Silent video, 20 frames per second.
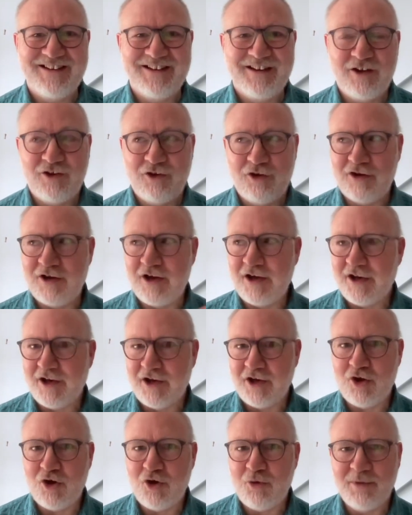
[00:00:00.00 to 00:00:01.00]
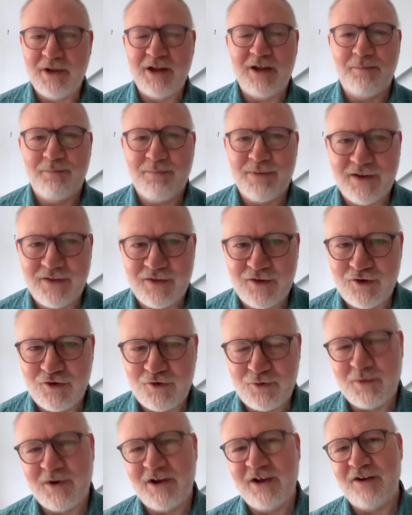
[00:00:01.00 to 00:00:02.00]
And you kind of know me by
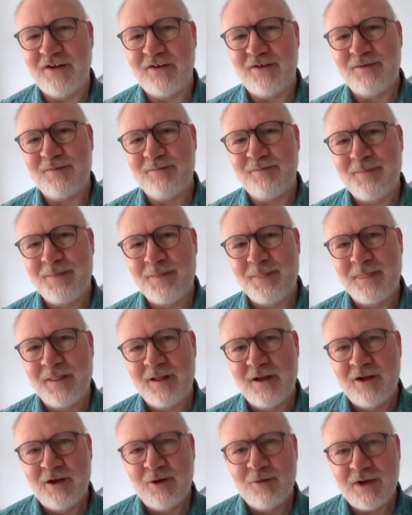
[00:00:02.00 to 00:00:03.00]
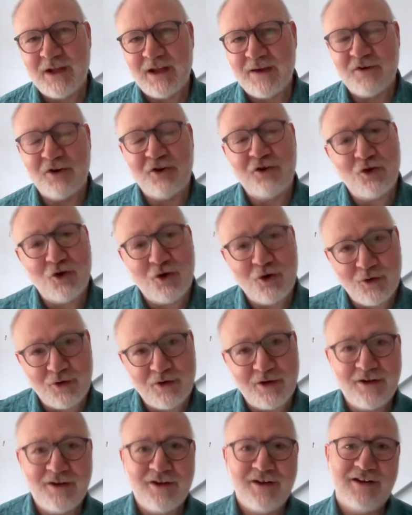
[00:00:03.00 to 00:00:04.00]
those ways. We have a
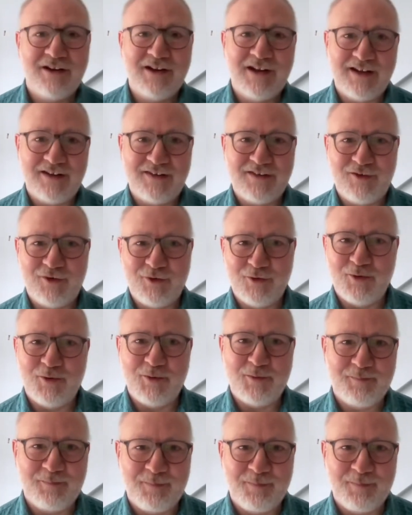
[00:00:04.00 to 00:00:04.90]
dog next door.